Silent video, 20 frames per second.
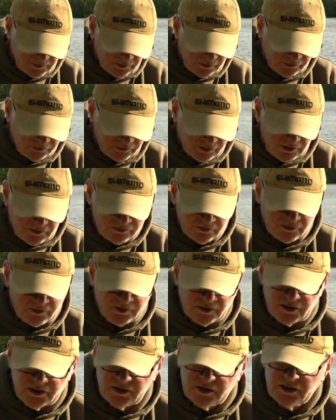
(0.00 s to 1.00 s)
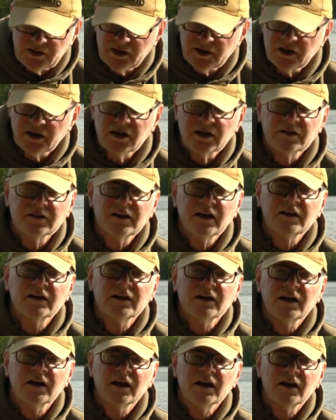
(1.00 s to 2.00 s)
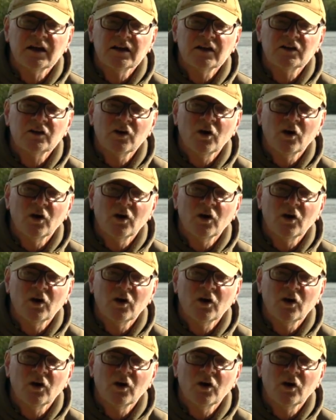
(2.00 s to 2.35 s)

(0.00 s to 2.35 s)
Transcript: because these are the dedicated